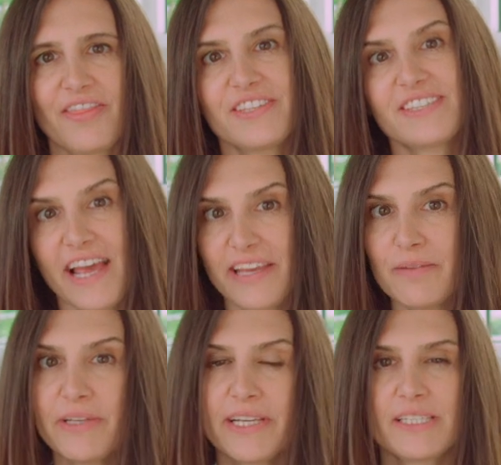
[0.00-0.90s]
The
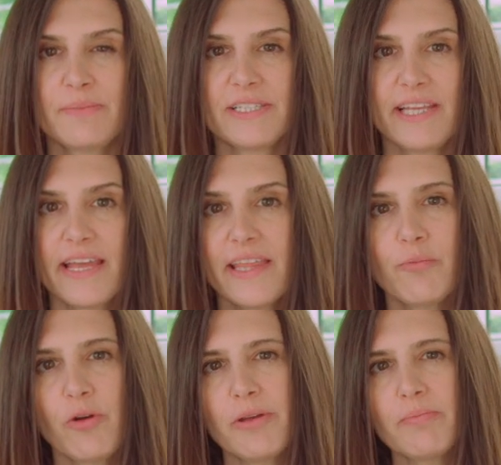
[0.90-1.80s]
second biggest mistake
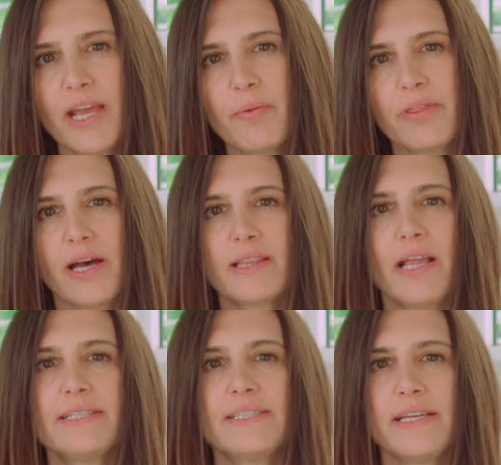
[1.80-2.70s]
that women make with
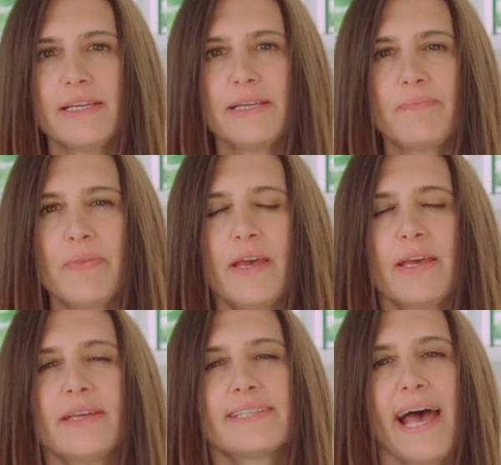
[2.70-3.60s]
online dating
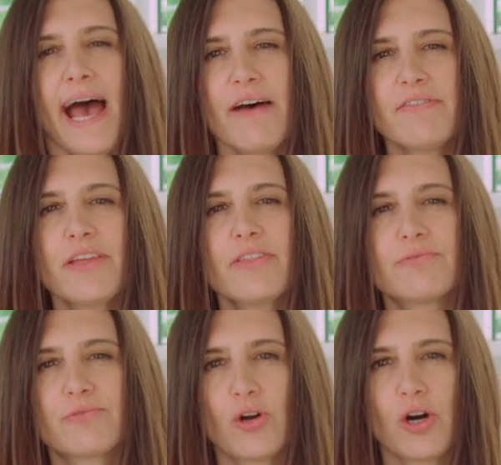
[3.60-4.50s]
is having the
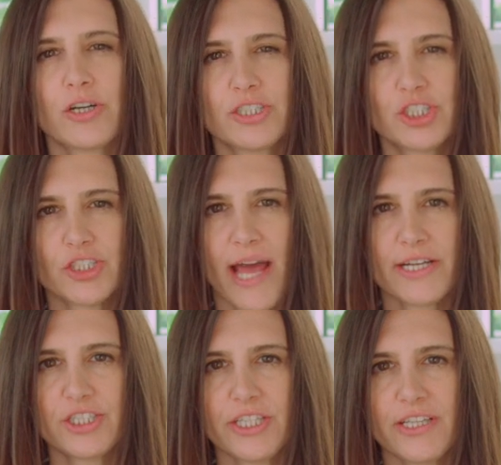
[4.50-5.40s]
wrong
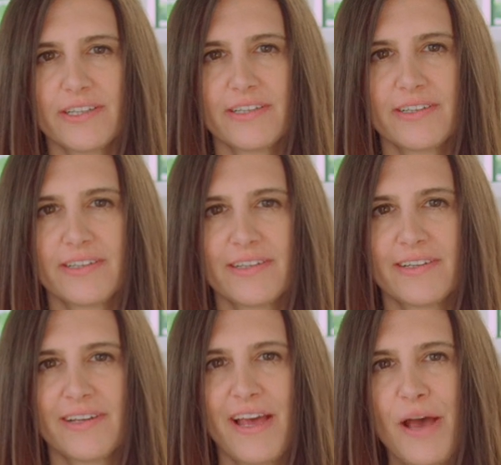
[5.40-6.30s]
strategy.
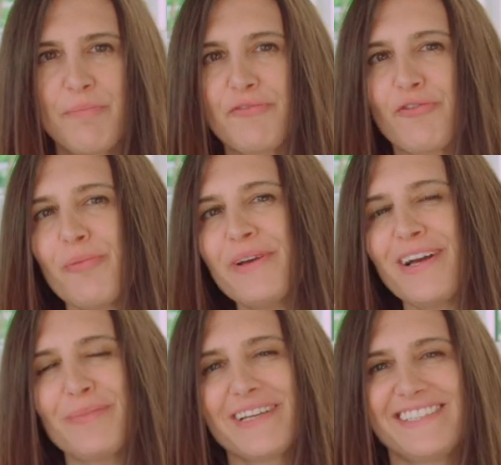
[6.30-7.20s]
Before
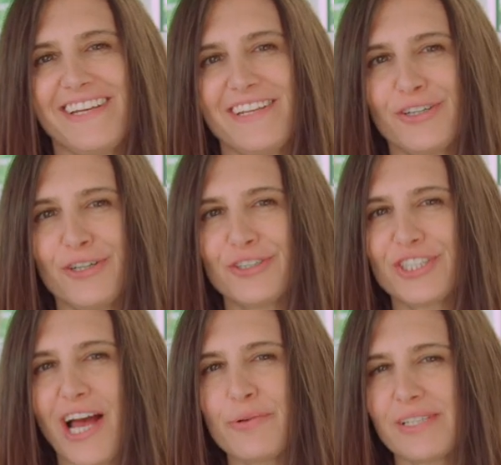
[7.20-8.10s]
becoming a dating coach,
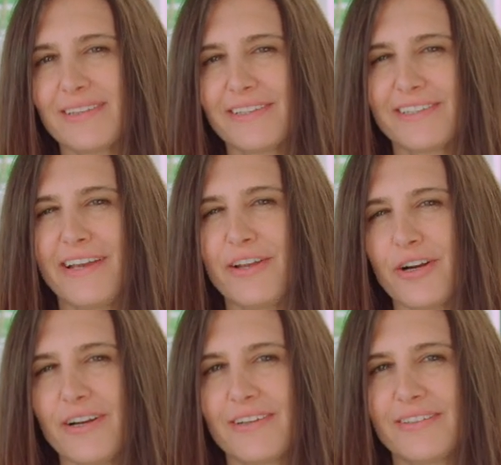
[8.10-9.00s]
I was a
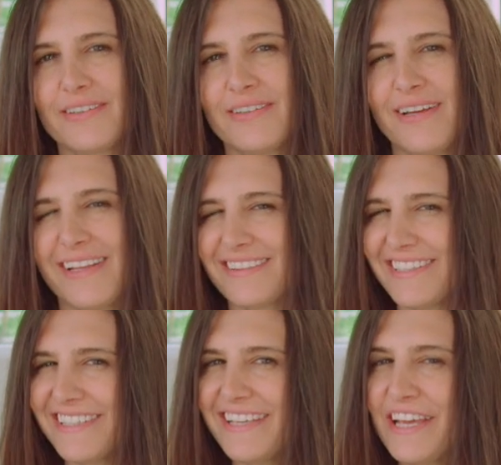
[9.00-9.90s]
litigator.
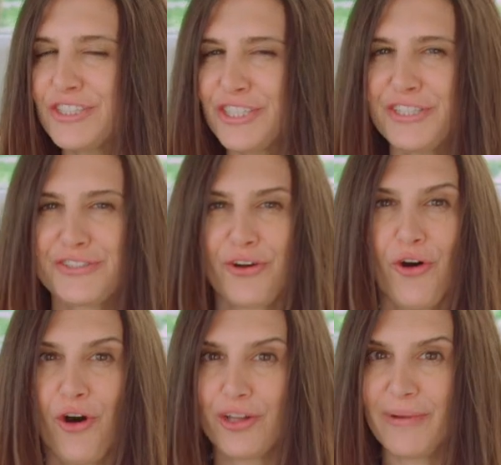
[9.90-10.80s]
Litigation is
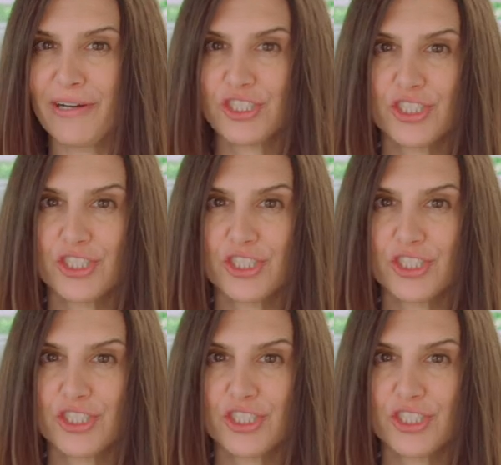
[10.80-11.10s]
all about